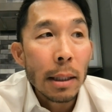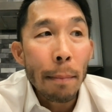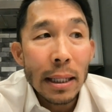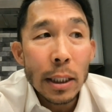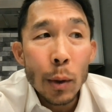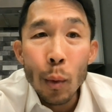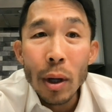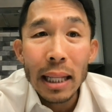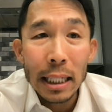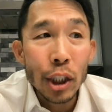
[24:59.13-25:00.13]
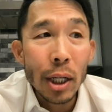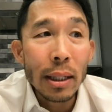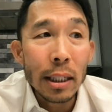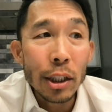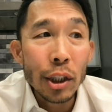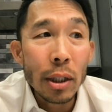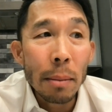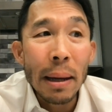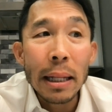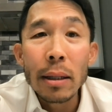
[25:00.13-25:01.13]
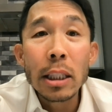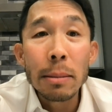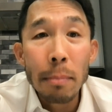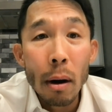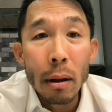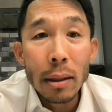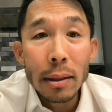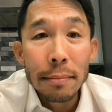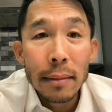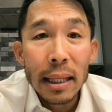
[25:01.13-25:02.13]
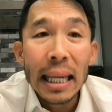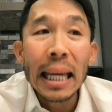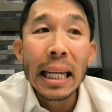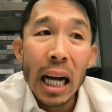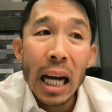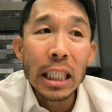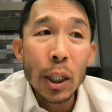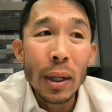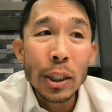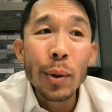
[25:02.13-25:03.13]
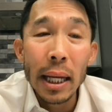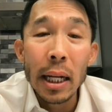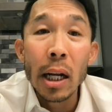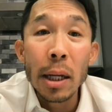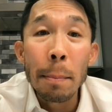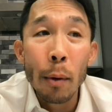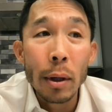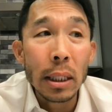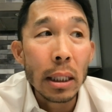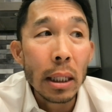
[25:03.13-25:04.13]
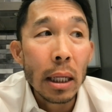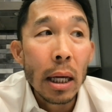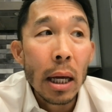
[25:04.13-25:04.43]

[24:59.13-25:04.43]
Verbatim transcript: The present work, like sharing literature, may look small, inconsequential, and unimportant,